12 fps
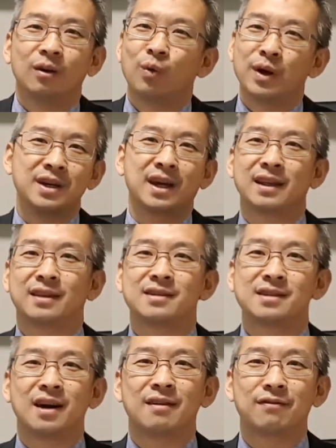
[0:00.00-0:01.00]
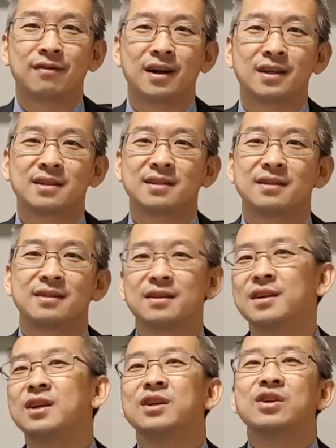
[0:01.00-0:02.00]
When you get this done for us,
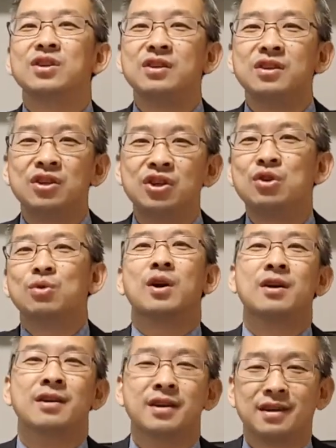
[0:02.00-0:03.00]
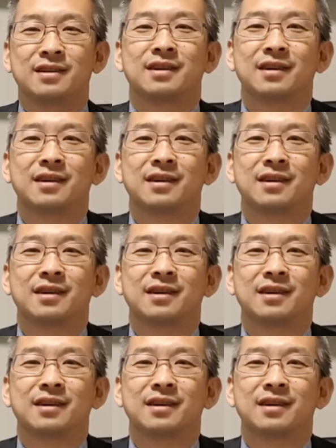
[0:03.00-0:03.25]
you earned it.